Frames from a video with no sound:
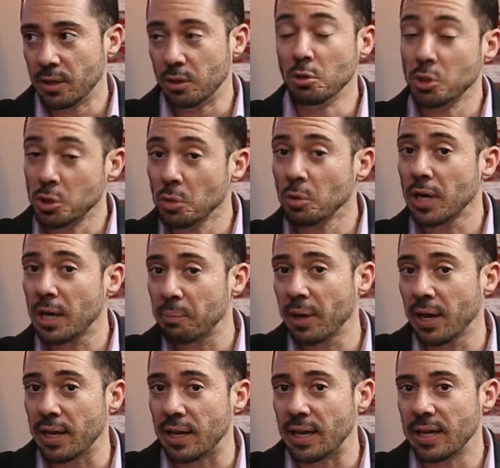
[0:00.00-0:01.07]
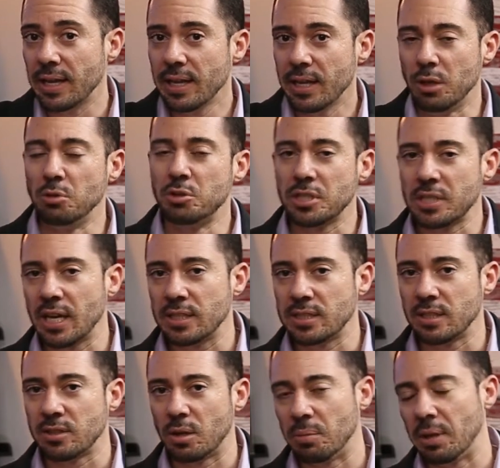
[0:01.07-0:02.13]
You still got to pay it. You just can't
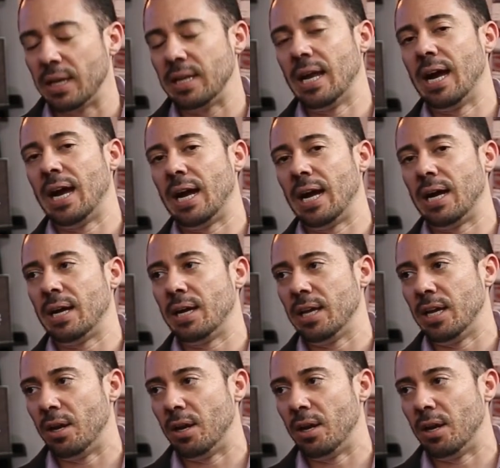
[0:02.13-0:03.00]
sit there and be like, nah,